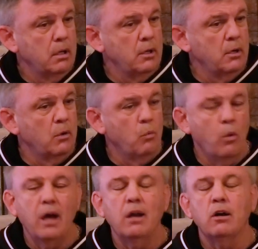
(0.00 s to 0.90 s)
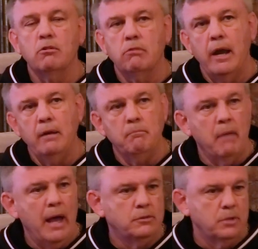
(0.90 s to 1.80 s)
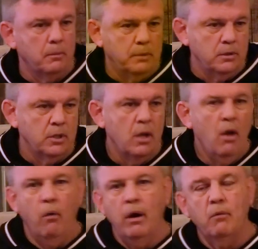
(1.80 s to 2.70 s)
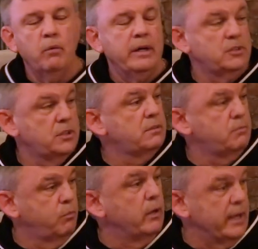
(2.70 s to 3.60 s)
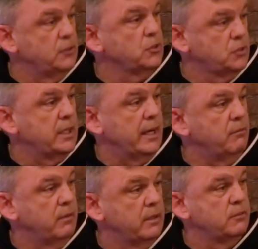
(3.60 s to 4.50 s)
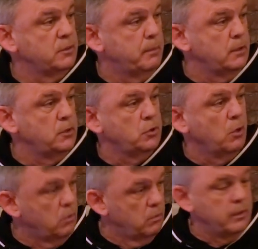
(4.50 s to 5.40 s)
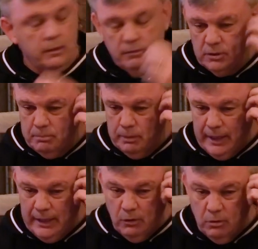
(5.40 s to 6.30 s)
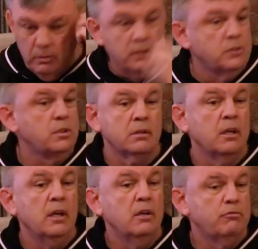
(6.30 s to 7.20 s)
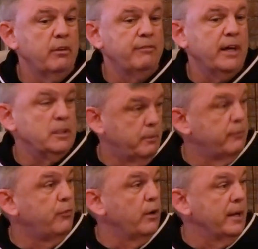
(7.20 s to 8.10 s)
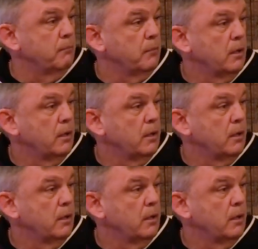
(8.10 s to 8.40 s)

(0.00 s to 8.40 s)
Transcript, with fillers: You know, what a great matchup this. What a, when it's what I just said, whether it's Billy Joe, whether it's Plant, or whether it's the three fights before him.